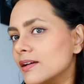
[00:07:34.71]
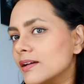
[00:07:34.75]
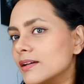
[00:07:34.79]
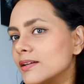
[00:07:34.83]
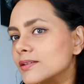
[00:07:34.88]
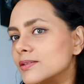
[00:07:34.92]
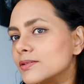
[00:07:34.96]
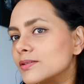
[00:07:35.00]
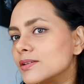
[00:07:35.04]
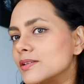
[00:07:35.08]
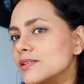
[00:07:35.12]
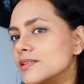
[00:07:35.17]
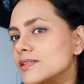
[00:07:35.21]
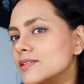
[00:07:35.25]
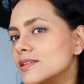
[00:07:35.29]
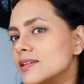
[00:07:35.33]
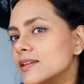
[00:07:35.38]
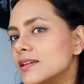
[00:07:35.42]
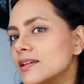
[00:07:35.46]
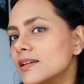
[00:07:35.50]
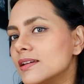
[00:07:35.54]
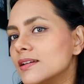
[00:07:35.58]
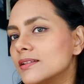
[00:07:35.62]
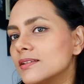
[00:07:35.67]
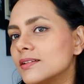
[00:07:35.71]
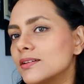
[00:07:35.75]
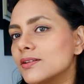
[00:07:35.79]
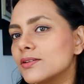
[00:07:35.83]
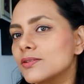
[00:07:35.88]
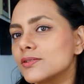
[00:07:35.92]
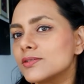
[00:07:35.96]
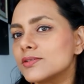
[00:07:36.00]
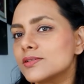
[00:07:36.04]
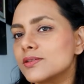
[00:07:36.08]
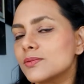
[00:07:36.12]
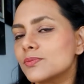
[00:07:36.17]
You can see it
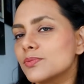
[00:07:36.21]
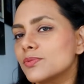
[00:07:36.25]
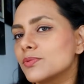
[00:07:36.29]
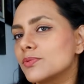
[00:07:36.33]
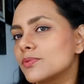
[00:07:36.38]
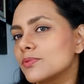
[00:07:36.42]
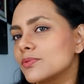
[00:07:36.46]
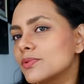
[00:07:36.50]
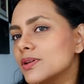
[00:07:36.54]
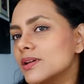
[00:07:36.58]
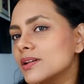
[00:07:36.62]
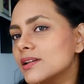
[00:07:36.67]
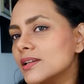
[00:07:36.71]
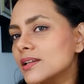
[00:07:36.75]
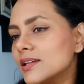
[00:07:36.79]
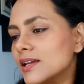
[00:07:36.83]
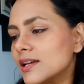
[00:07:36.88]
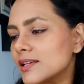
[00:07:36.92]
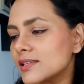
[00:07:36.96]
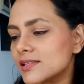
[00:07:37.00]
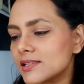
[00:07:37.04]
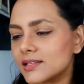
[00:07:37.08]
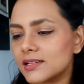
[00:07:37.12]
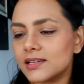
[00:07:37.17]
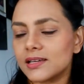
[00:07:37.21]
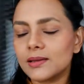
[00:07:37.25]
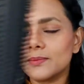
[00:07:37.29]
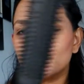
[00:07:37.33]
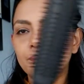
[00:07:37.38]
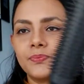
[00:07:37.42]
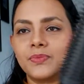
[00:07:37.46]
curls up really nicely.